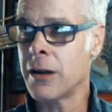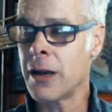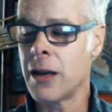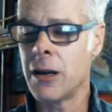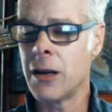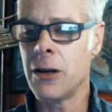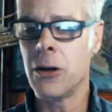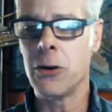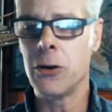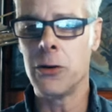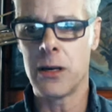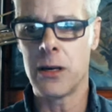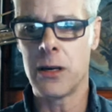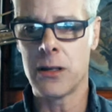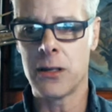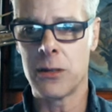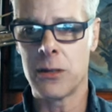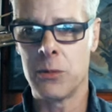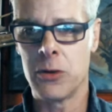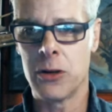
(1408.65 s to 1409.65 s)
and I know you had
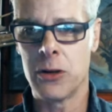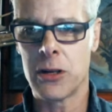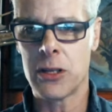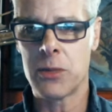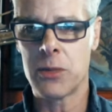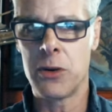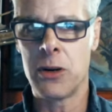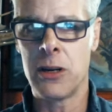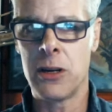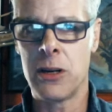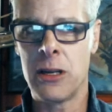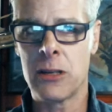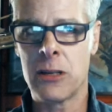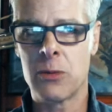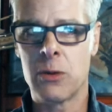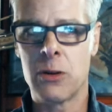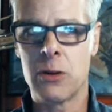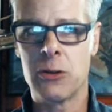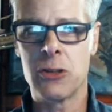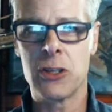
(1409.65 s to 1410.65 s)
a similar
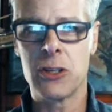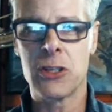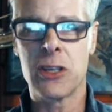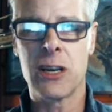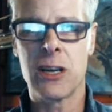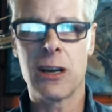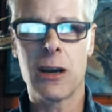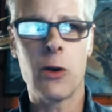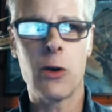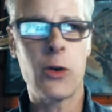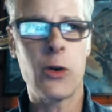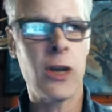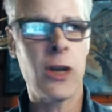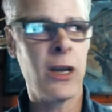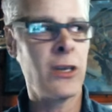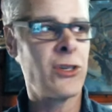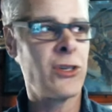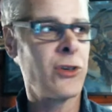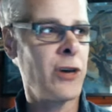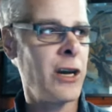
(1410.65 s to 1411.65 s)
experience where it's just like,
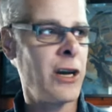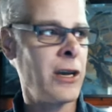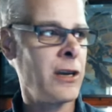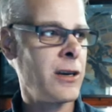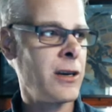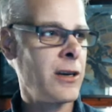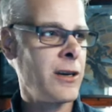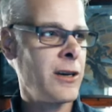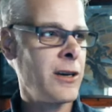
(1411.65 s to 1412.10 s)
okay, do I